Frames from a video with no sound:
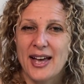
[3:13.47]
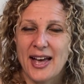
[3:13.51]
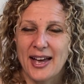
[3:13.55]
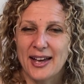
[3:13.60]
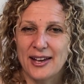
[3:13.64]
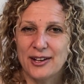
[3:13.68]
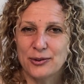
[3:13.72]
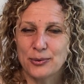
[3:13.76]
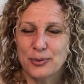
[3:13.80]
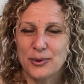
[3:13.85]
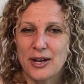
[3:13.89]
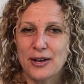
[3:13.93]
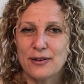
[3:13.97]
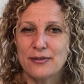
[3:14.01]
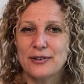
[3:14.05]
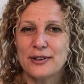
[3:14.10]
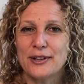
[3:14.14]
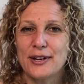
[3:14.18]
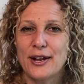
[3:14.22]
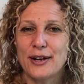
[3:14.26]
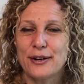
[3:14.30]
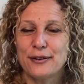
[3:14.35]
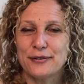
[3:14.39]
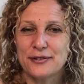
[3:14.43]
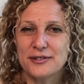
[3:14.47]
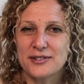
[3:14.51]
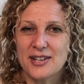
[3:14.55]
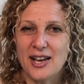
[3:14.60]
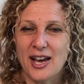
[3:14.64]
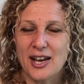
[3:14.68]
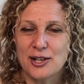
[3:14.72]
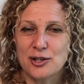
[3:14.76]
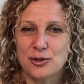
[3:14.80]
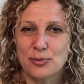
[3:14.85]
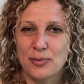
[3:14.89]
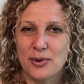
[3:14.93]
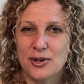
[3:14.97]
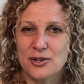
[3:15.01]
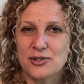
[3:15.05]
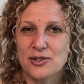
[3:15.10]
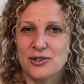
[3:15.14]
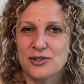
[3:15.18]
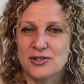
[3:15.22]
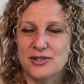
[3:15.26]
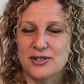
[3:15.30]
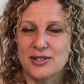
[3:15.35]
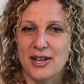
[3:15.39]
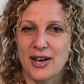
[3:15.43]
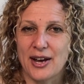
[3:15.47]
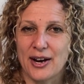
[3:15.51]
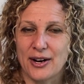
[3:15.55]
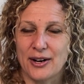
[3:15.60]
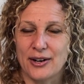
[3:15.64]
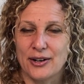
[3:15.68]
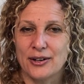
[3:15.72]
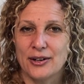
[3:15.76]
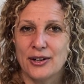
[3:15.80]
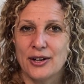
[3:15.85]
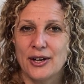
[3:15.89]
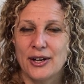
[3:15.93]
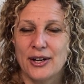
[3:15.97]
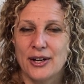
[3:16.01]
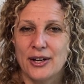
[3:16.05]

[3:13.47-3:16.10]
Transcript: And we have a lot of tight muscles there.